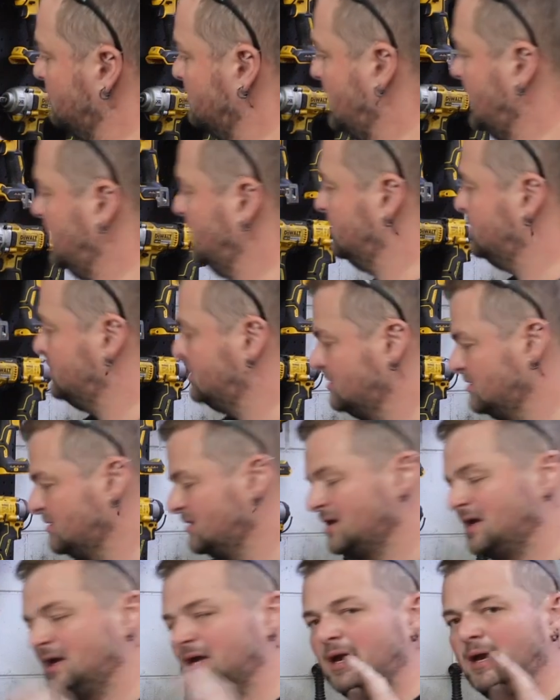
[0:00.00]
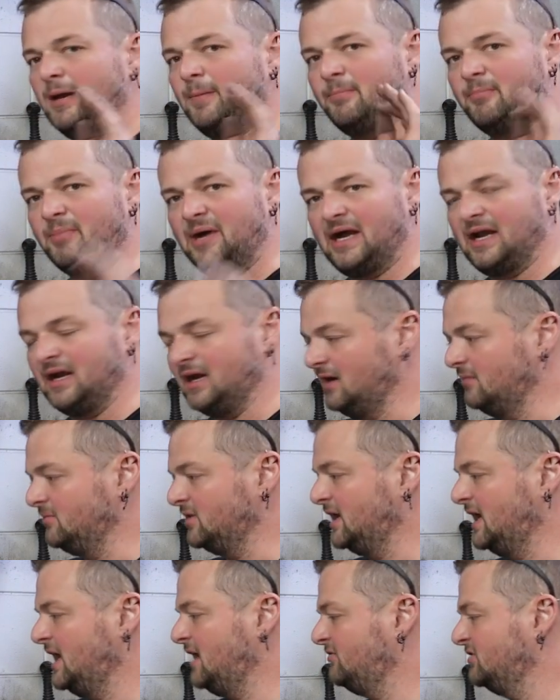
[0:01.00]
next, but I'm going
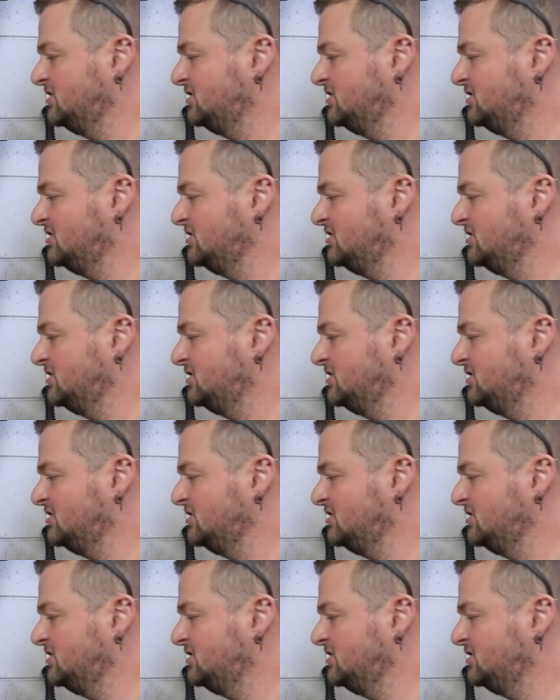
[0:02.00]
to have a